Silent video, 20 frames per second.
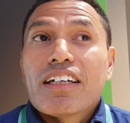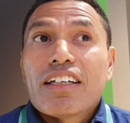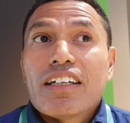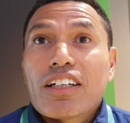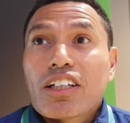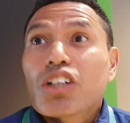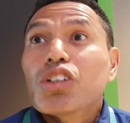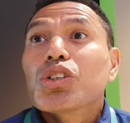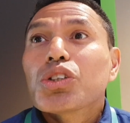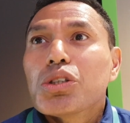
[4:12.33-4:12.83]

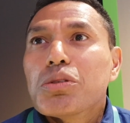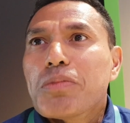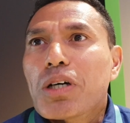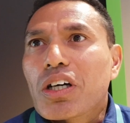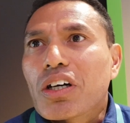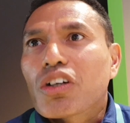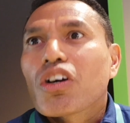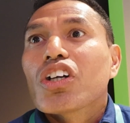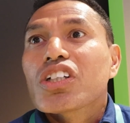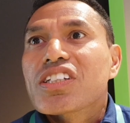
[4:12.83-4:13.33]
the
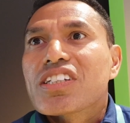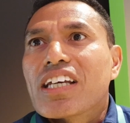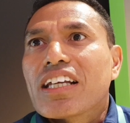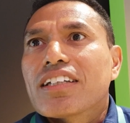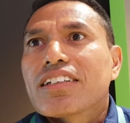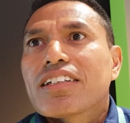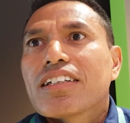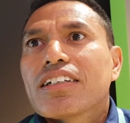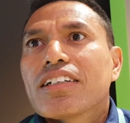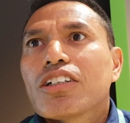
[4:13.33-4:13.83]
consumer
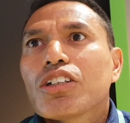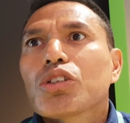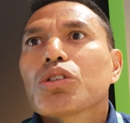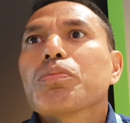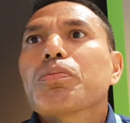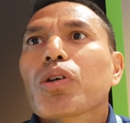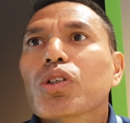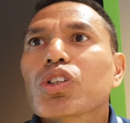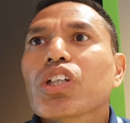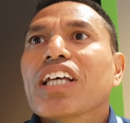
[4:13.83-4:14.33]
consent to
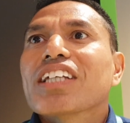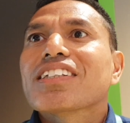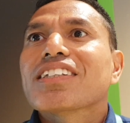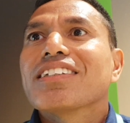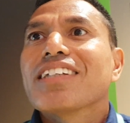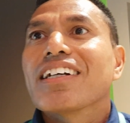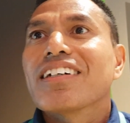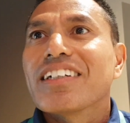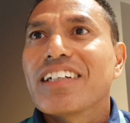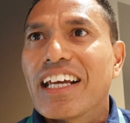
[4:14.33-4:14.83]
process
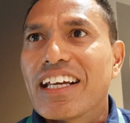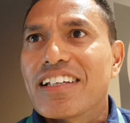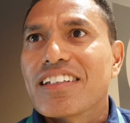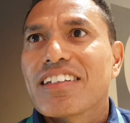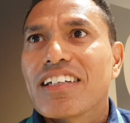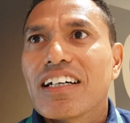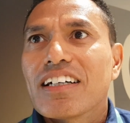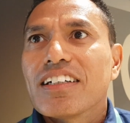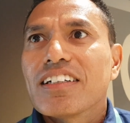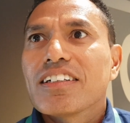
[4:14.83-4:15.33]
their
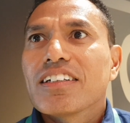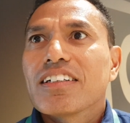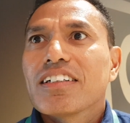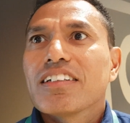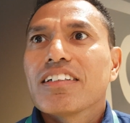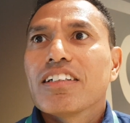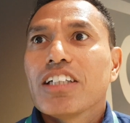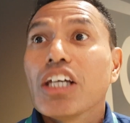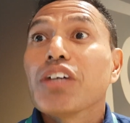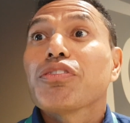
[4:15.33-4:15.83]
data,
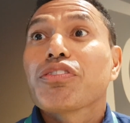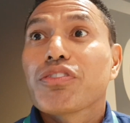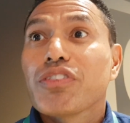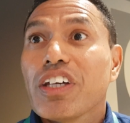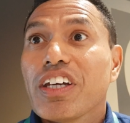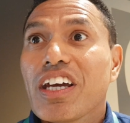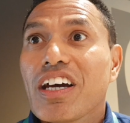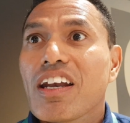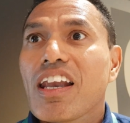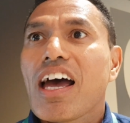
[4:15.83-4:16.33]
if
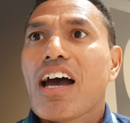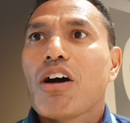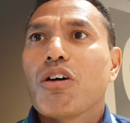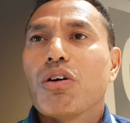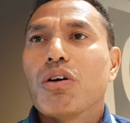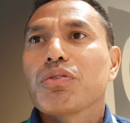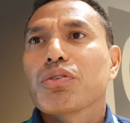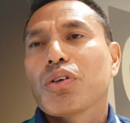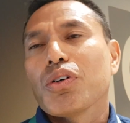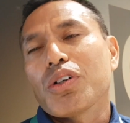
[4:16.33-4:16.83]
they allow,
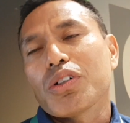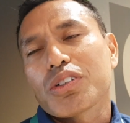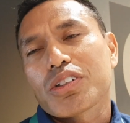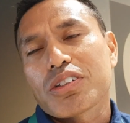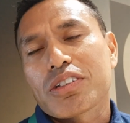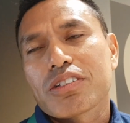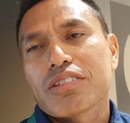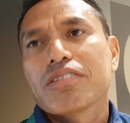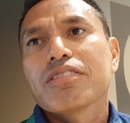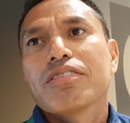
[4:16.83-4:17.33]
of
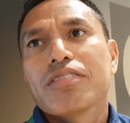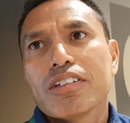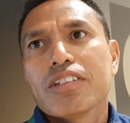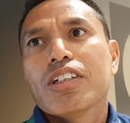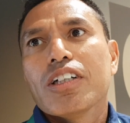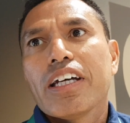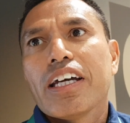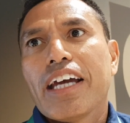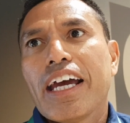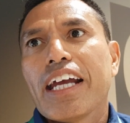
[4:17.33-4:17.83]
course.
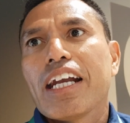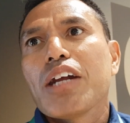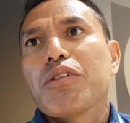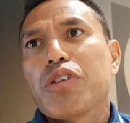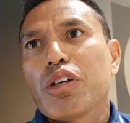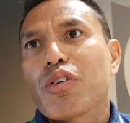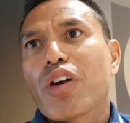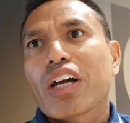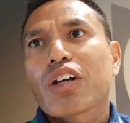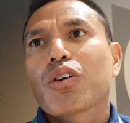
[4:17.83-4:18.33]
And then
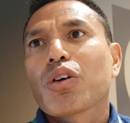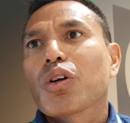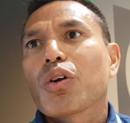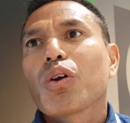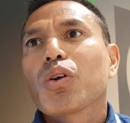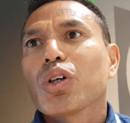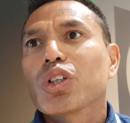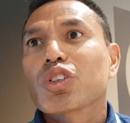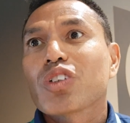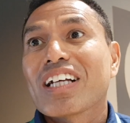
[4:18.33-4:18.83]
we record
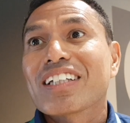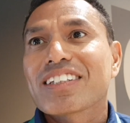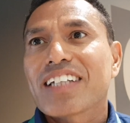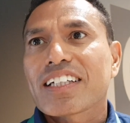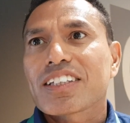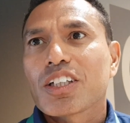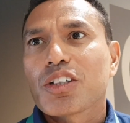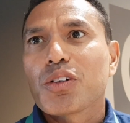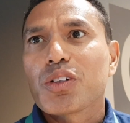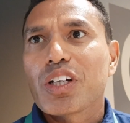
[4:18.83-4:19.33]
all those
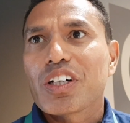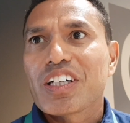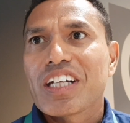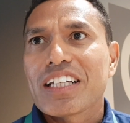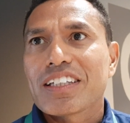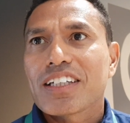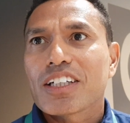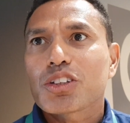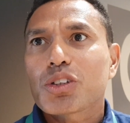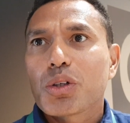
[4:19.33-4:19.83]
transactions on their
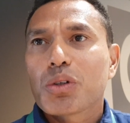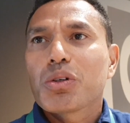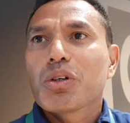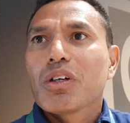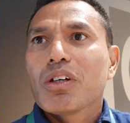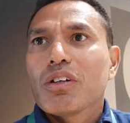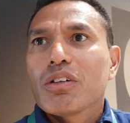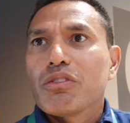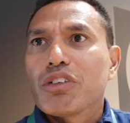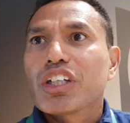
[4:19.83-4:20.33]
data. So
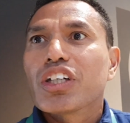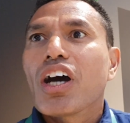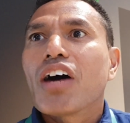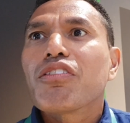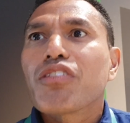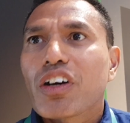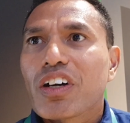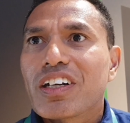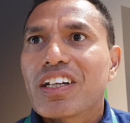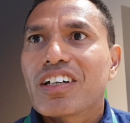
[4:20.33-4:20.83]
we
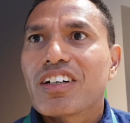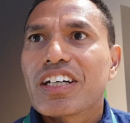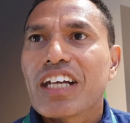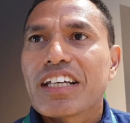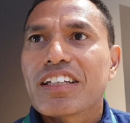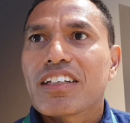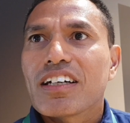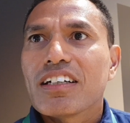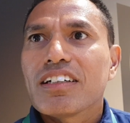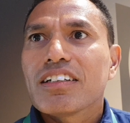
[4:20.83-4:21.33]
govern their
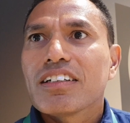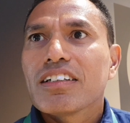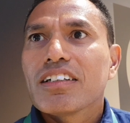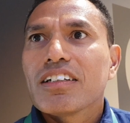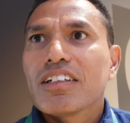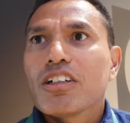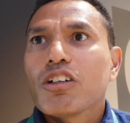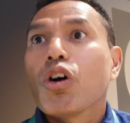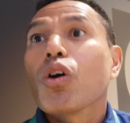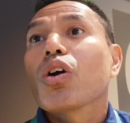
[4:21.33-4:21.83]
data,
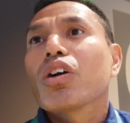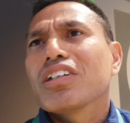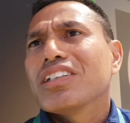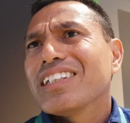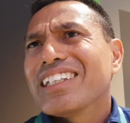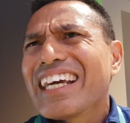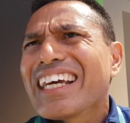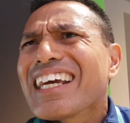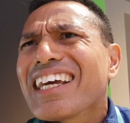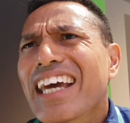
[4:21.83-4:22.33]
or
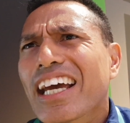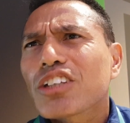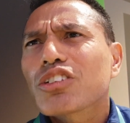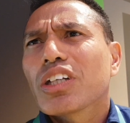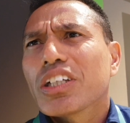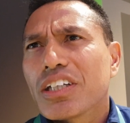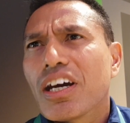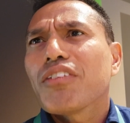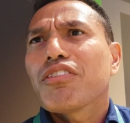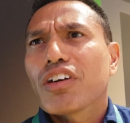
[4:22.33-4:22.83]
they
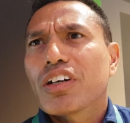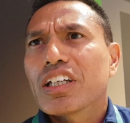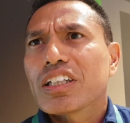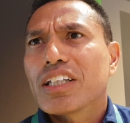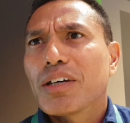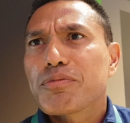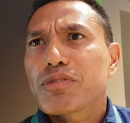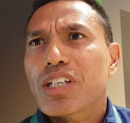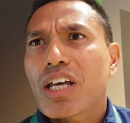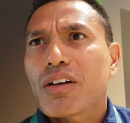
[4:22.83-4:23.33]
actually govern it
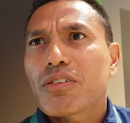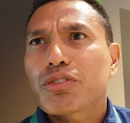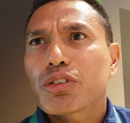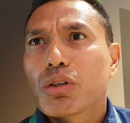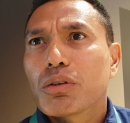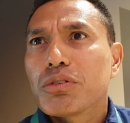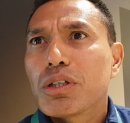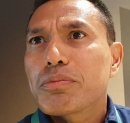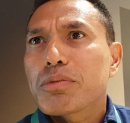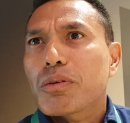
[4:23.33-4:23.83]
themselves.
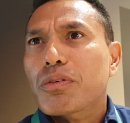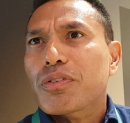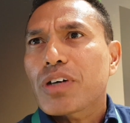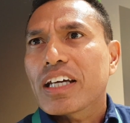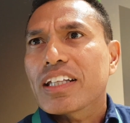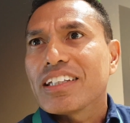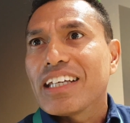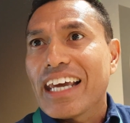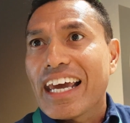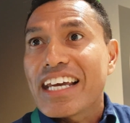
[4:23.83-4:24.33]
So we
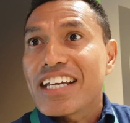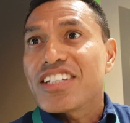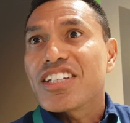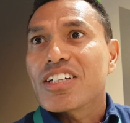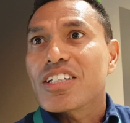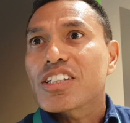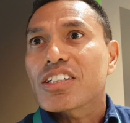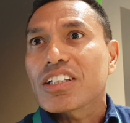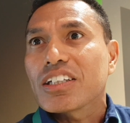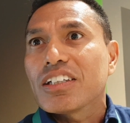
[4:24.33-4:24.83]
provide the
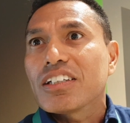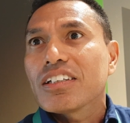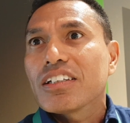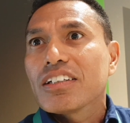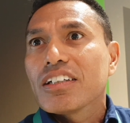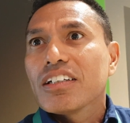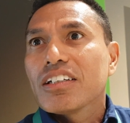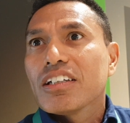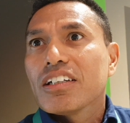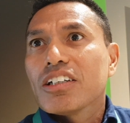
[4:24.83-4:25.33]
agency
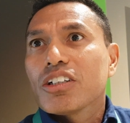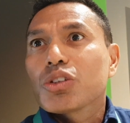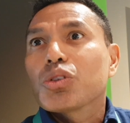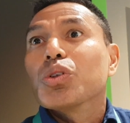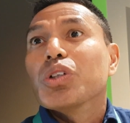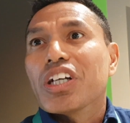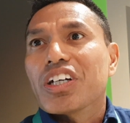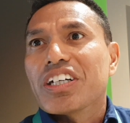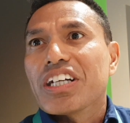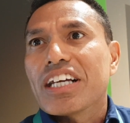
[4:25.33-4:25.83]
to
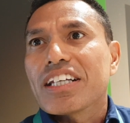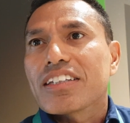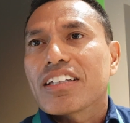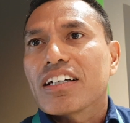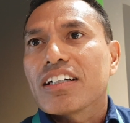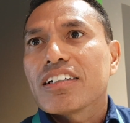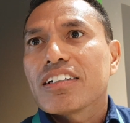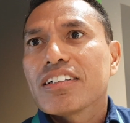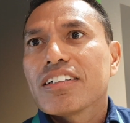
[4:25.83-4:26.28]
their data.